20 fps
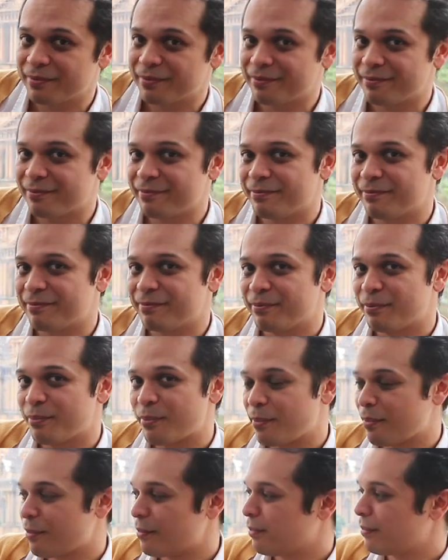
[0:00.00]

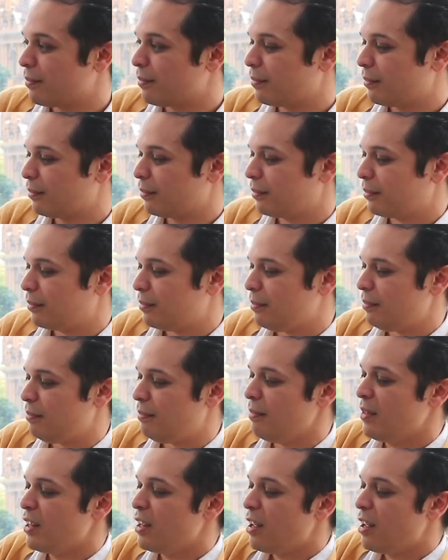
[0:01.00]
(silence)